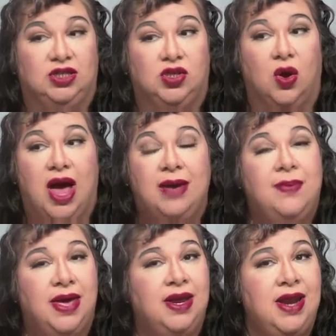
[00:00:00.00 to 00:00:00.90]
So I
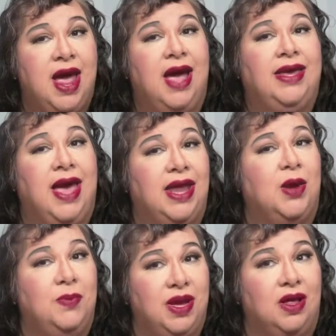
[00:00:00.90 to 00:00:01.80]
better not get a
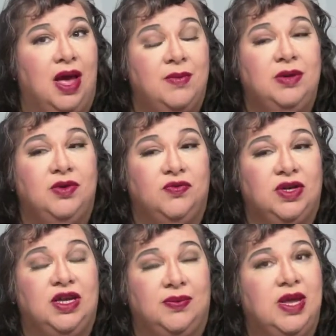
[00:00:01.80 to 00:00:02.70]
bill. I'm gonna be
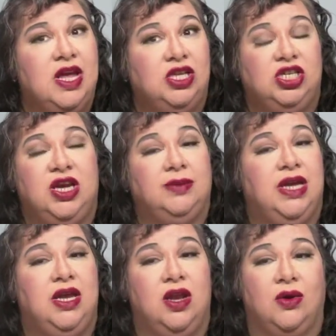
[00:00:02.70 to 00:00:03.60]
really. She kept
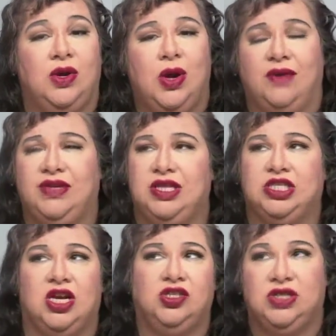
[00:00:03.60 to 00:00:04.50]
saying, no, no, no. I've done this
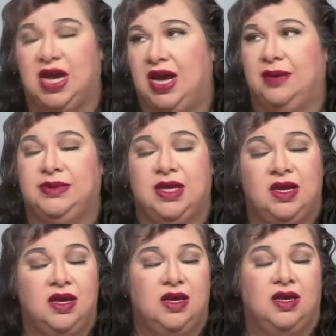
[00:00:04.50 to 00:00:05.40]
100 times,
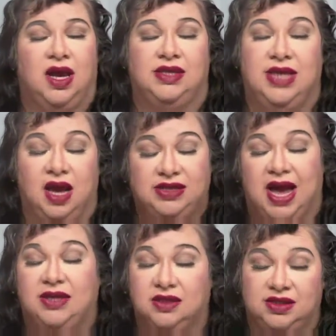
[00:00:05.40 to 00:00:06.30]
as
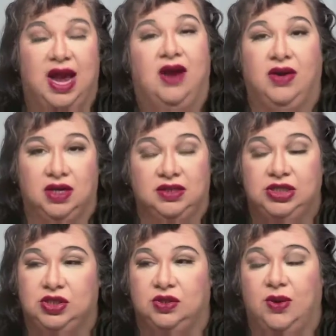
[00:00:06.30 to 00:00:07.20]
doctors arrogantly
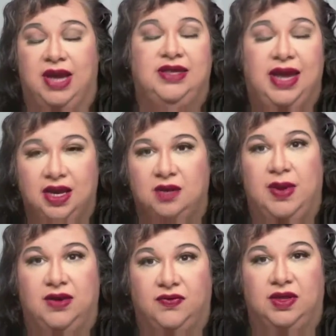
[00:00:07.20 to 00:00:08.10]
do, and they're gonna
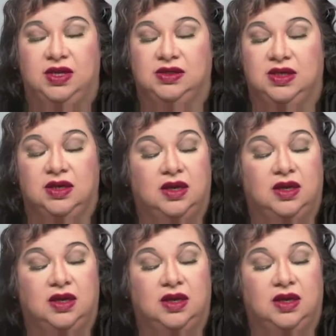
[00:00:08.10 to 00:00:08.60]
pay for this.